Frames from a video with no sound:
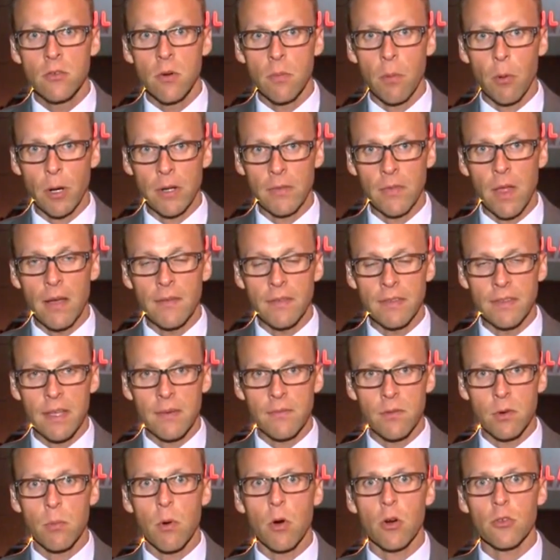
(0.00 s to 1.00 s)
Reporting live in
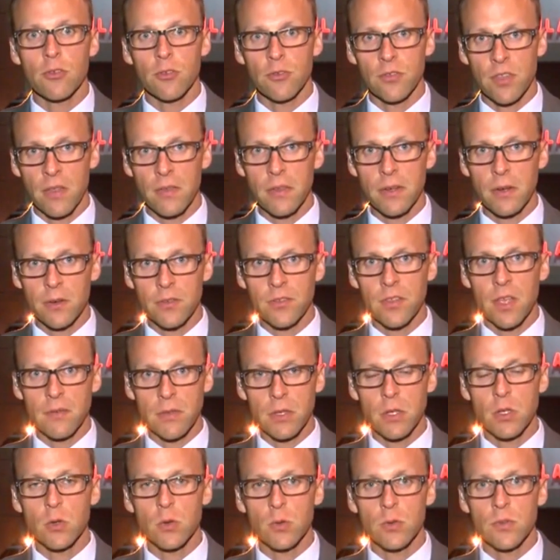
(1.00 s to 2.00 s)
Denver, Marshall Zelinger,
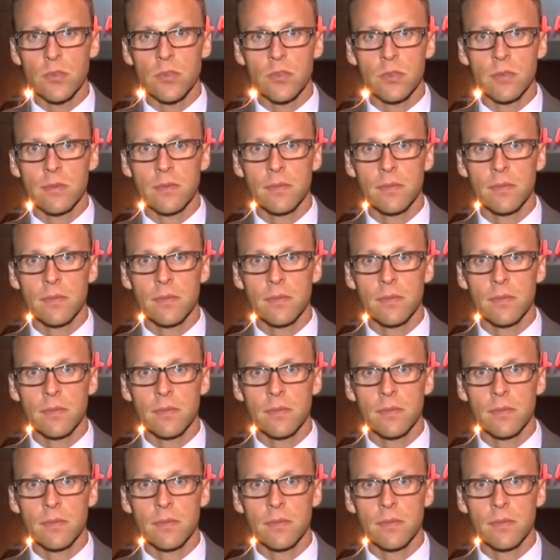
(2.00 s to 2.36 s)
7 News.